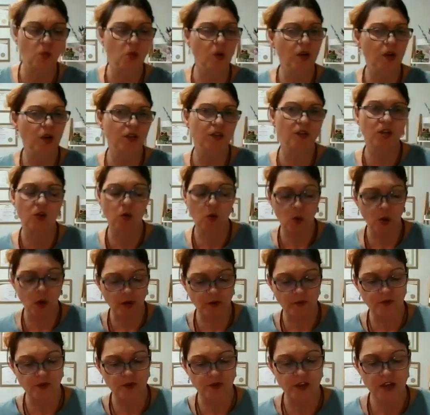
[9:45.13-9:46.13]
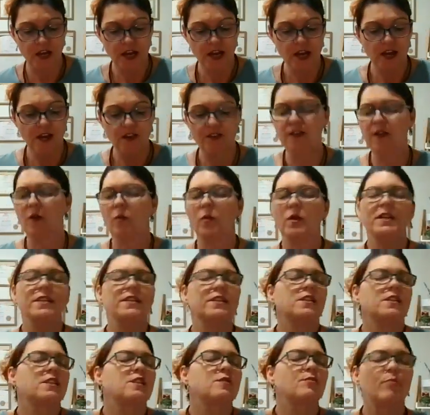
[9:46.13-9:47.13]
words, quotes that will
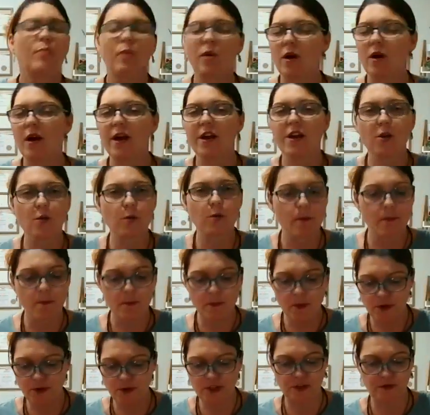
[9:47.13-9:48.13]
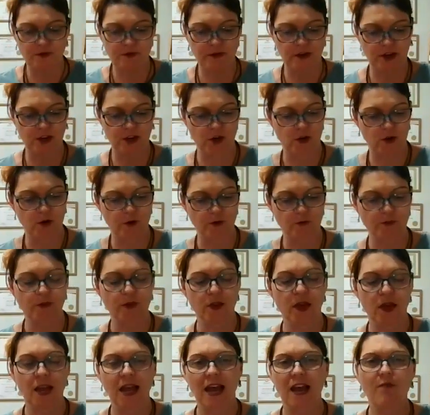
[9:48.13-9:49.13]
inspire you and motivate you
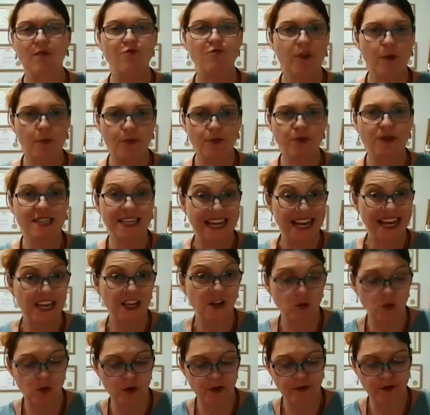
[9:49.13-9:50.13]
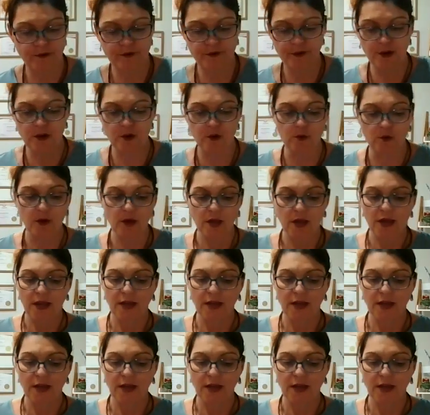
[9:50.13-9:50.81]
and represent how you want to feel.